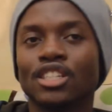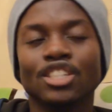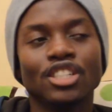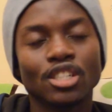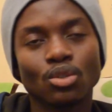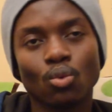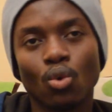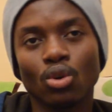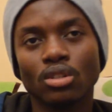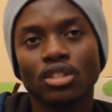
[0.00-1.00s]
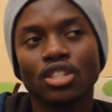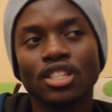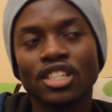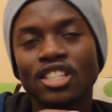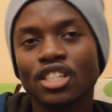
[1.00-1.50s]
She just was.
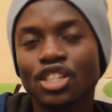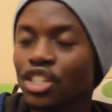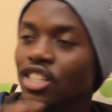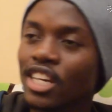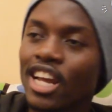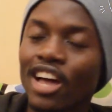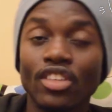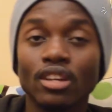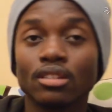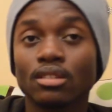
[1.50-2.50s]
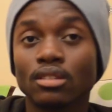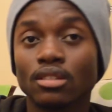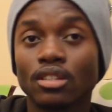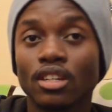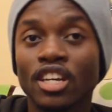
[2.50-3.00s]
She said her things
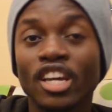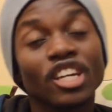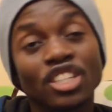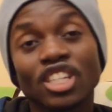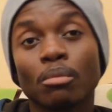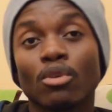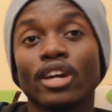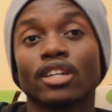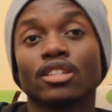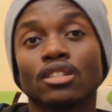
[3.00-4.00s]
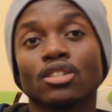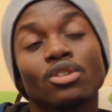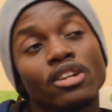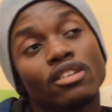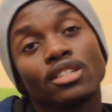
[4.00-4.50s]
and she came correct.
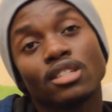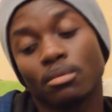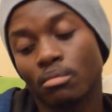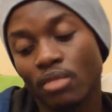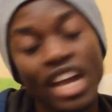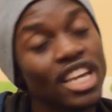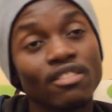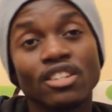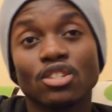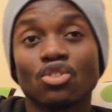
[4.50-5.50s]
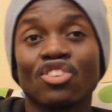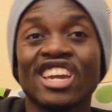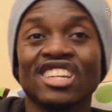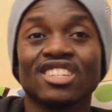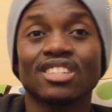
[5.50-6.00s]
So lyricism, I give it a strong
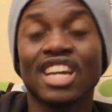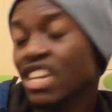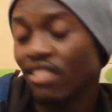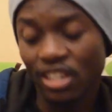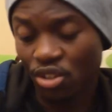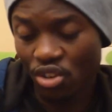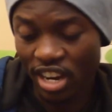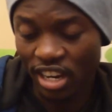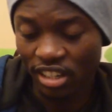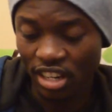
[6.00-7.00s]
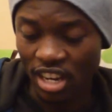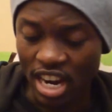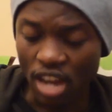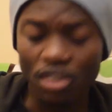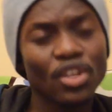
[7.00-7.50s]
8. I give it a strong 8.
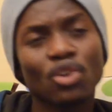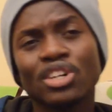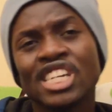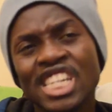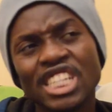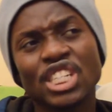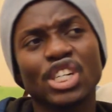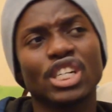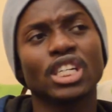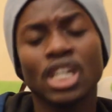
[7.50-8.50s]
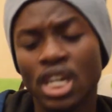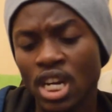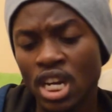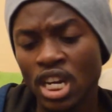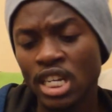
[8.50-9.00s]
Now, the cohesion
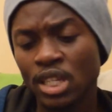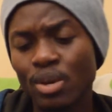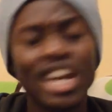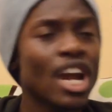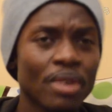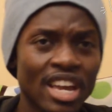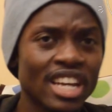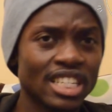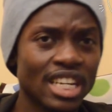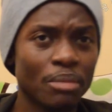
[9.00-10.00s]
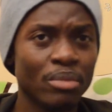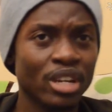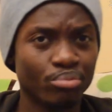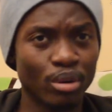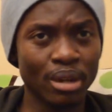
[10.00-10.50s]
is where now we get a
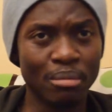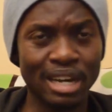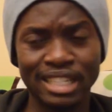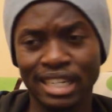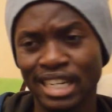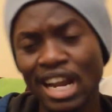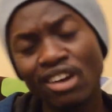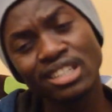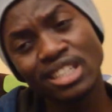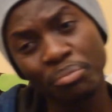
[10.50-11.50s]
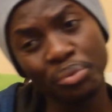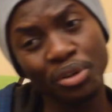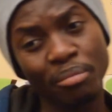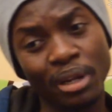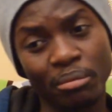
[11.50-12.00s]
bit problematic. Now, this is the
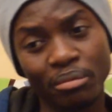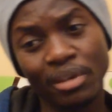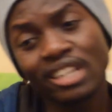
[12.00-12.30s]
problem.